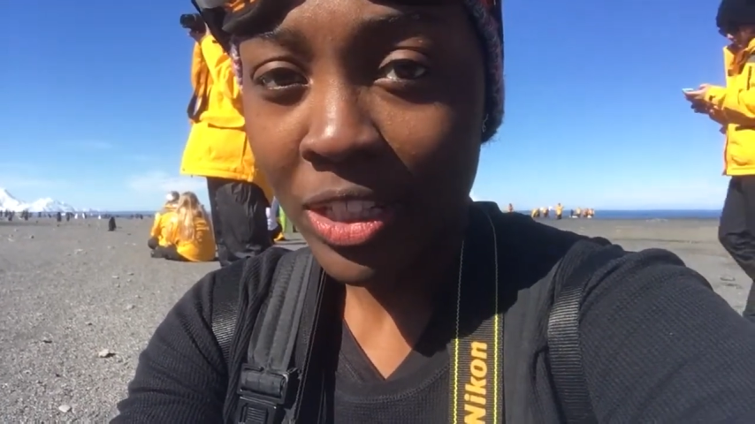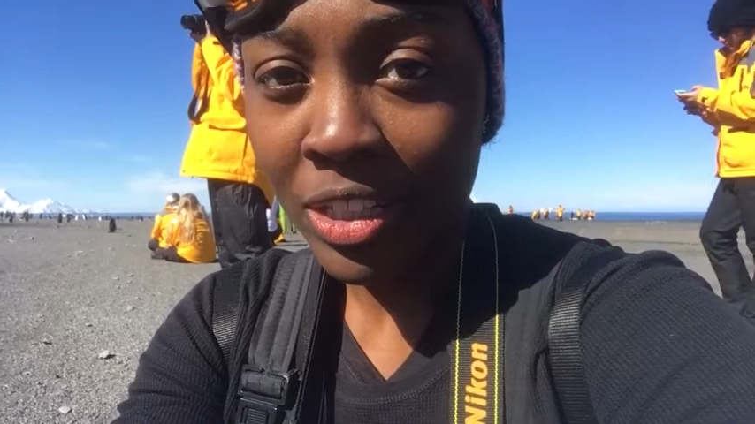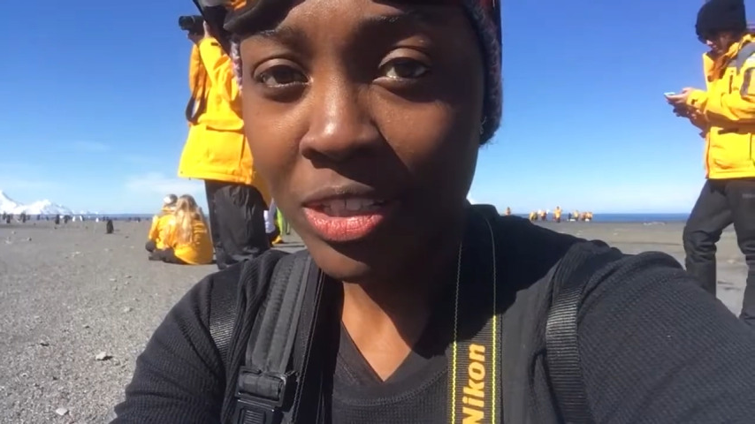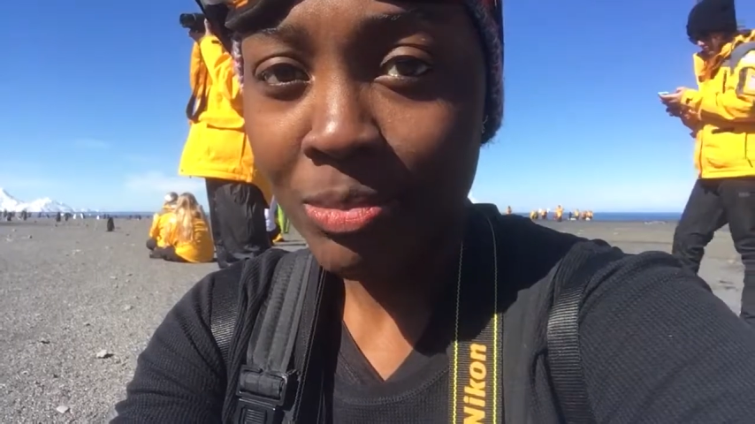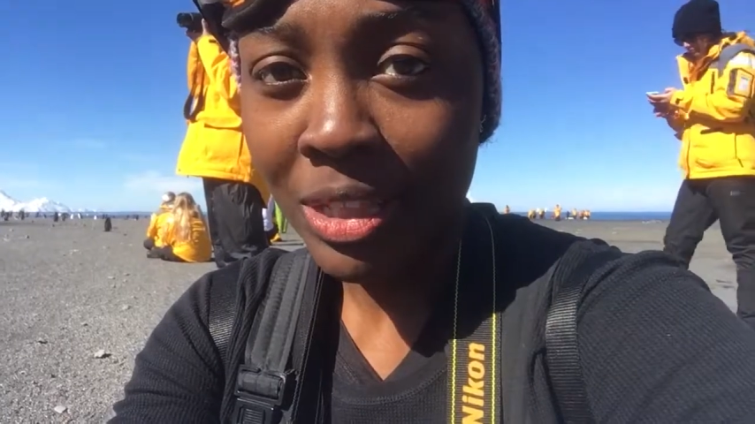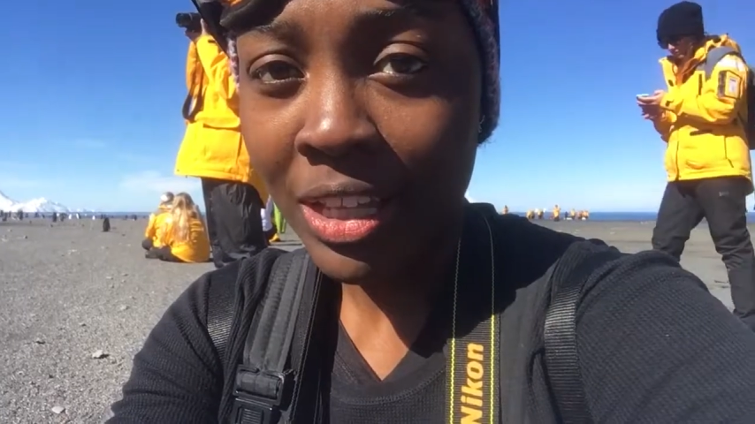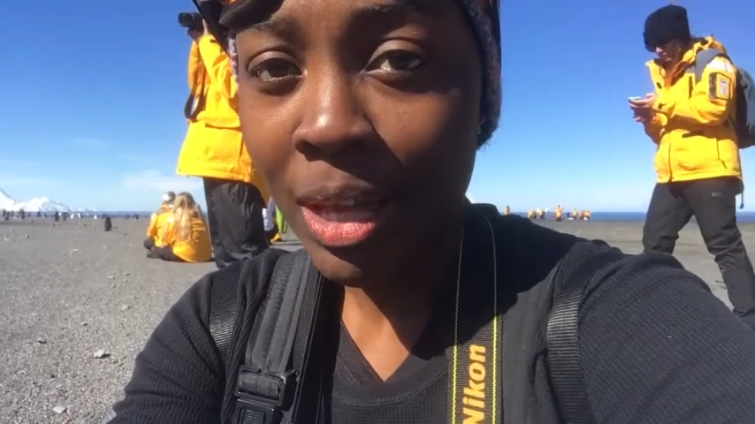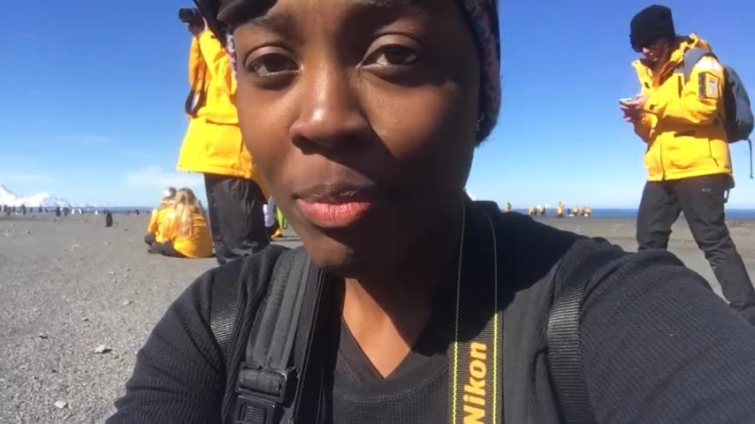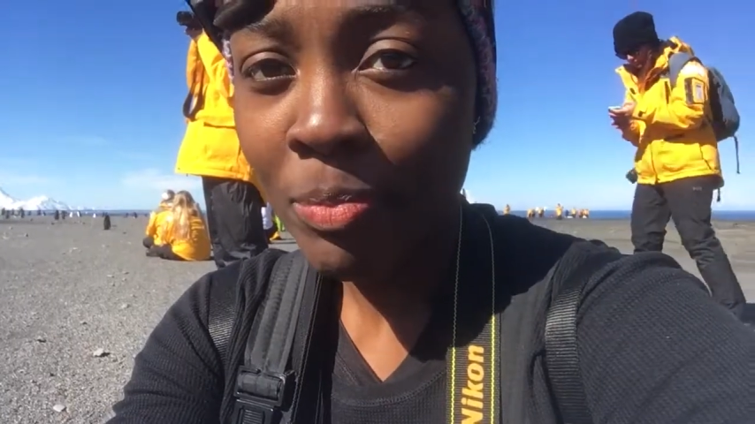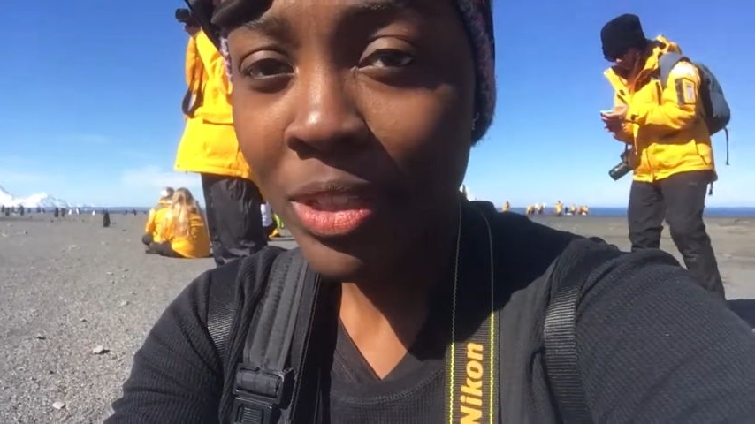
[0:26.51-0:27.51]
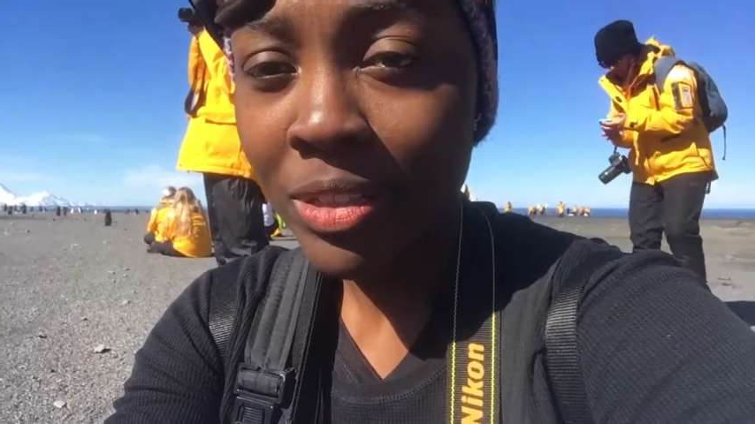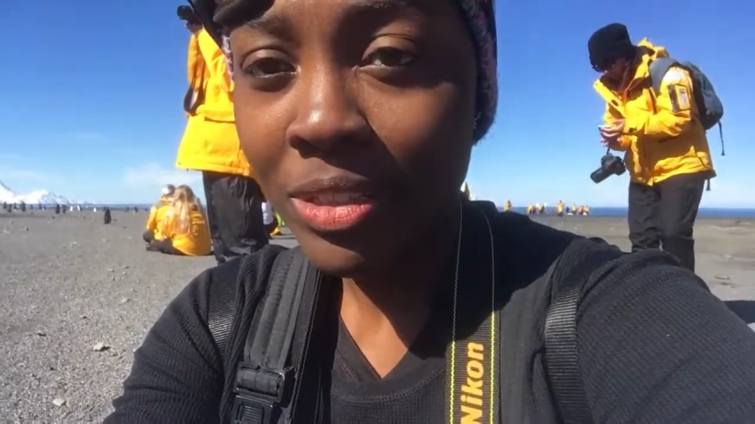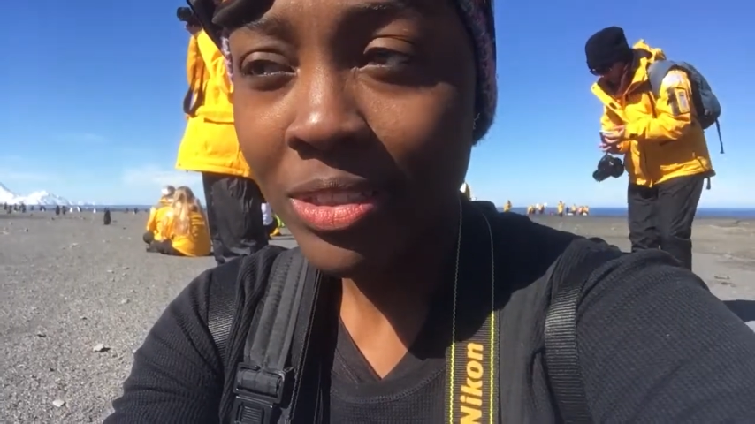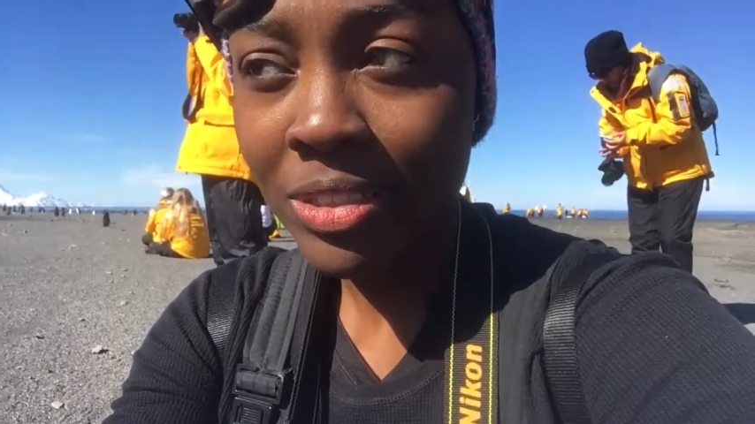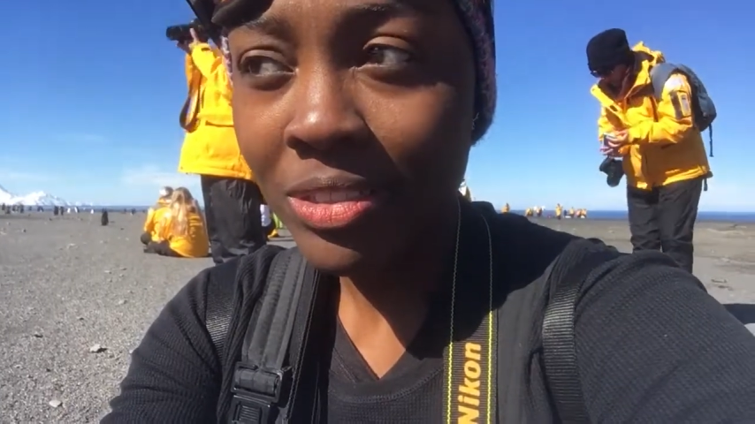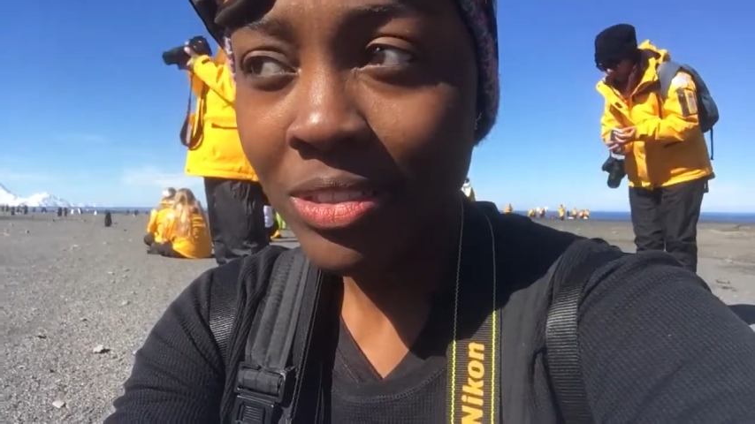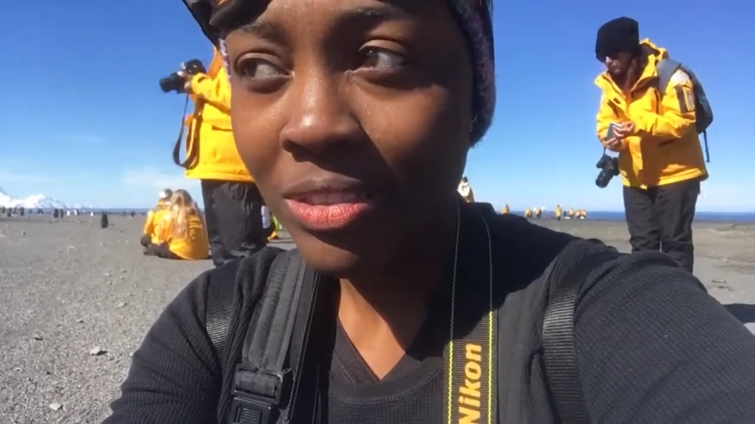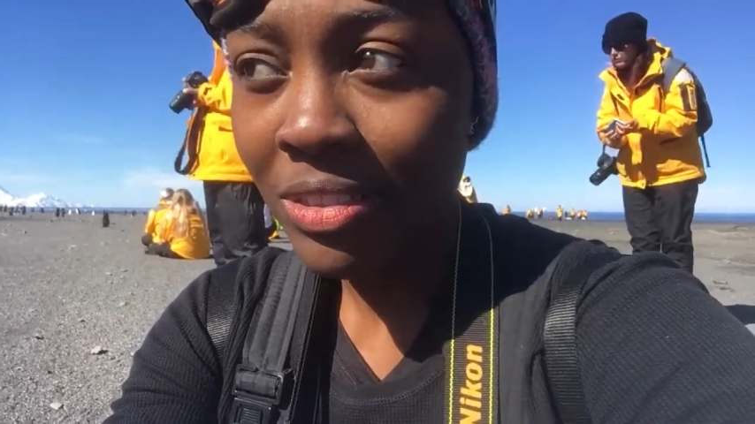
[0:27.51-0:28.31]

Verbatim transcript: getting into my lap because